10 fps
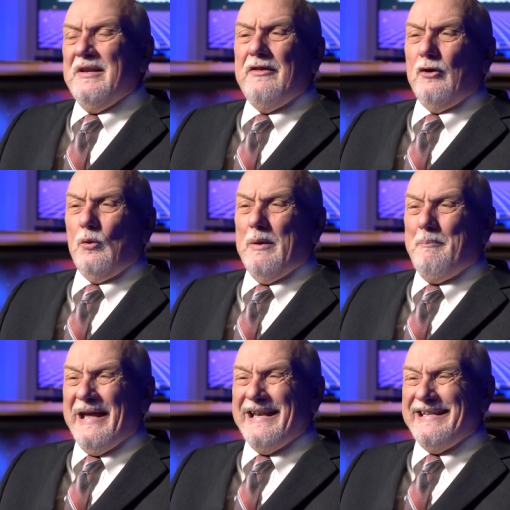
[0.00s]
"Neither
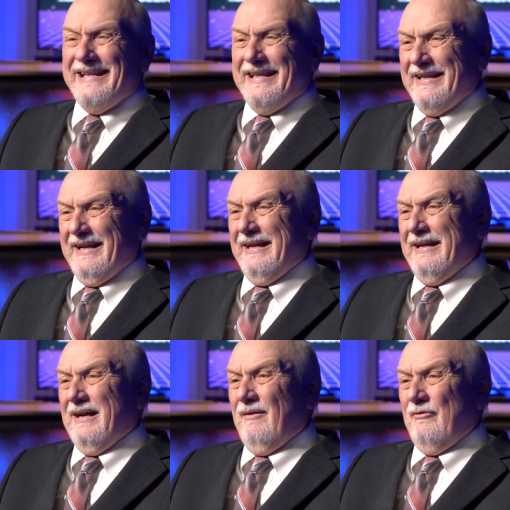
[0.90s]
repented
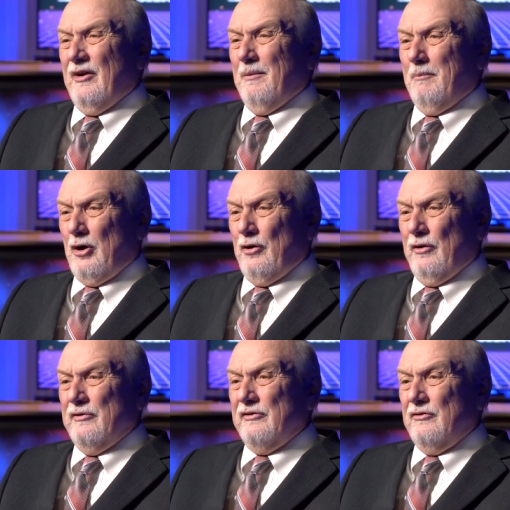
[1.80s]
they of their
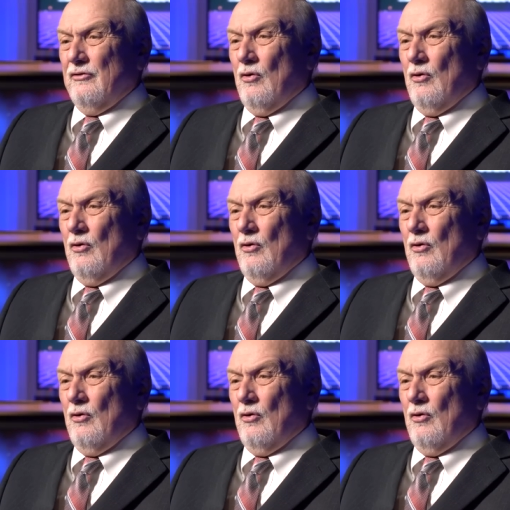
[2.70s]
murders,